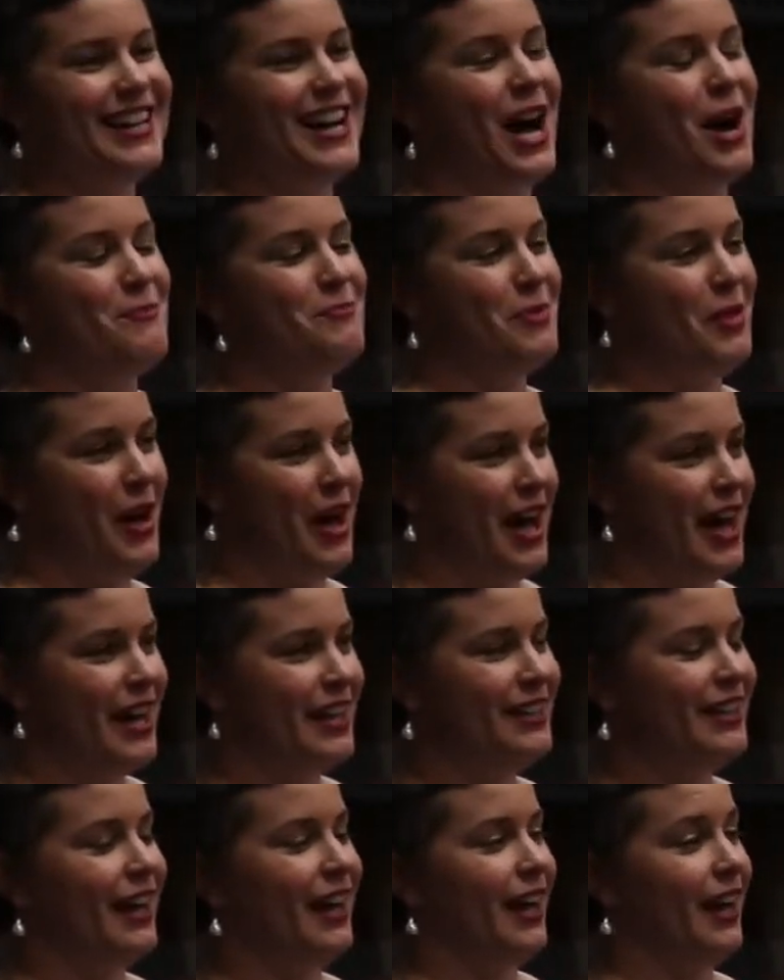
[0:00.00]

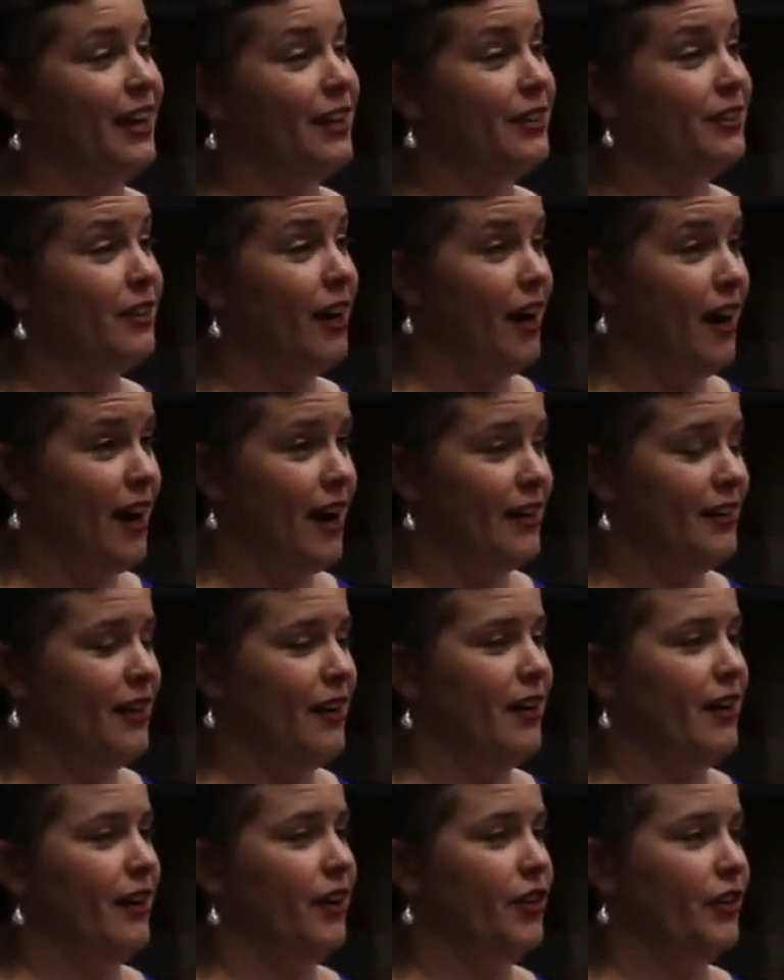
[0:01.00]
applied and
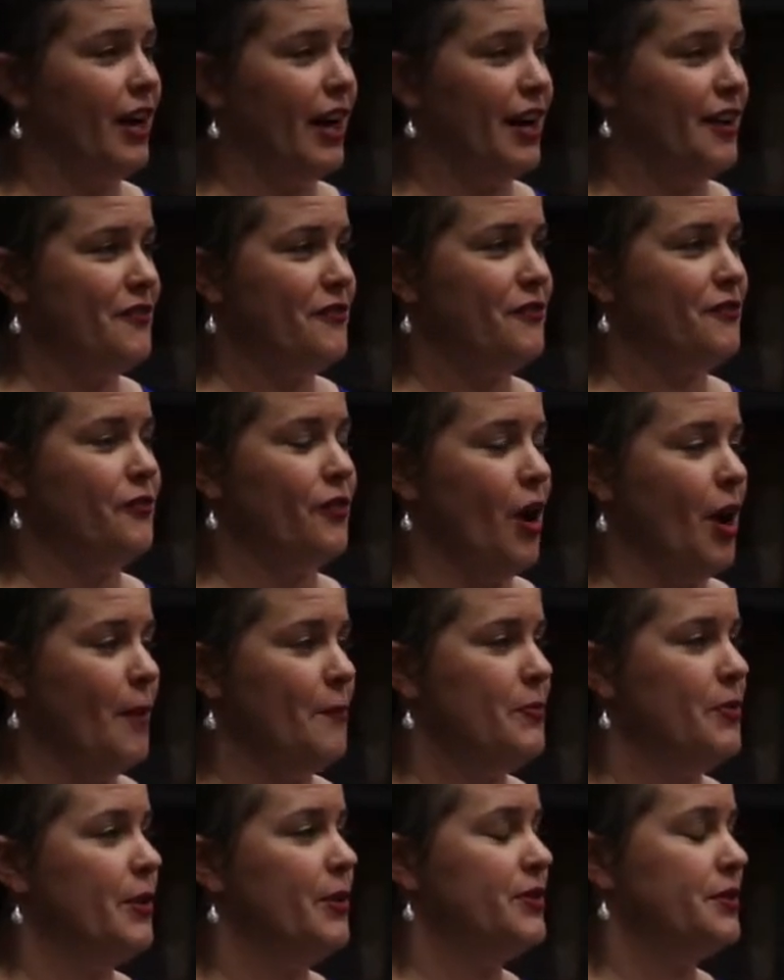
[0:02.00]
got a grant
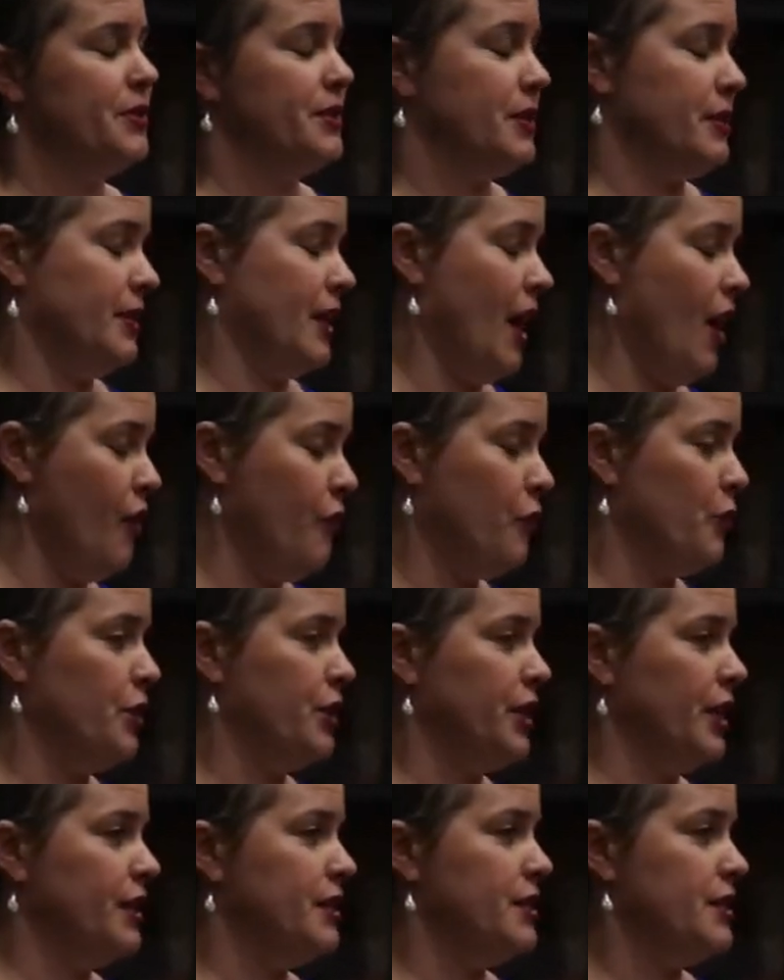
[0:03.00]
from the
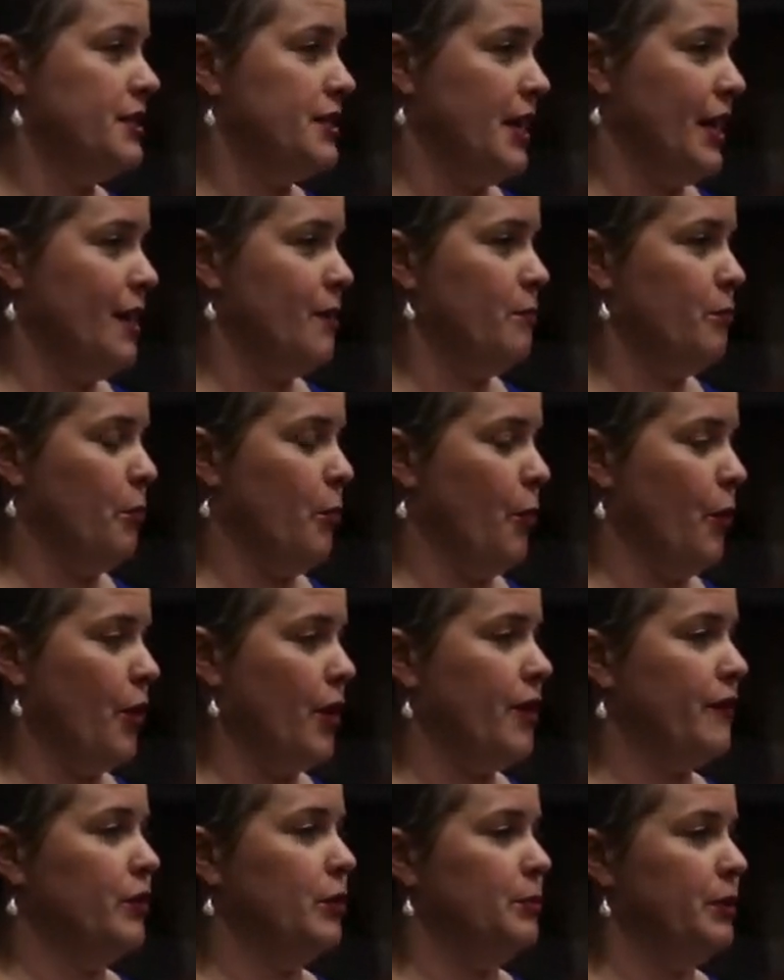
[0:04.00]
California State
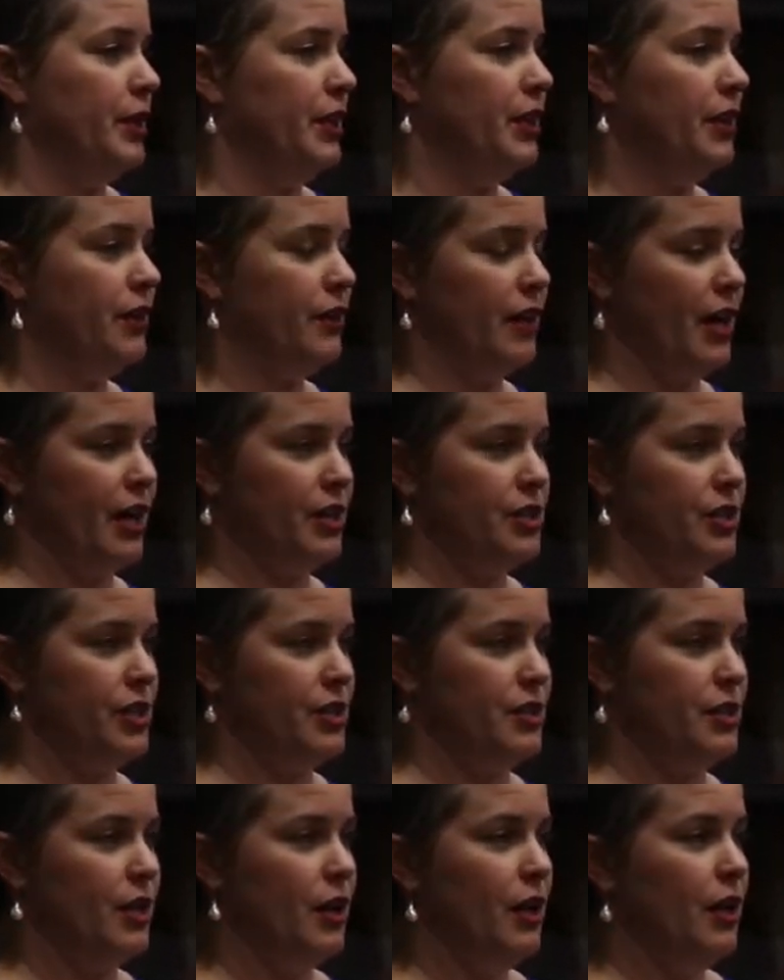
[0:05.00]
Board of Community
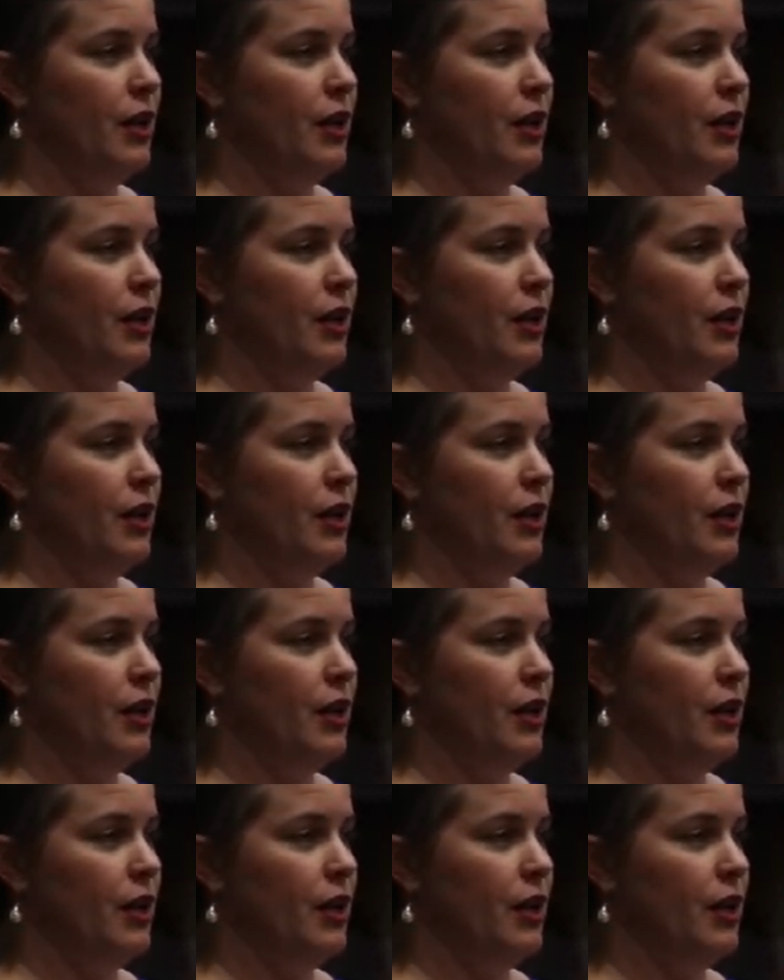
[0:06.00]
Corrections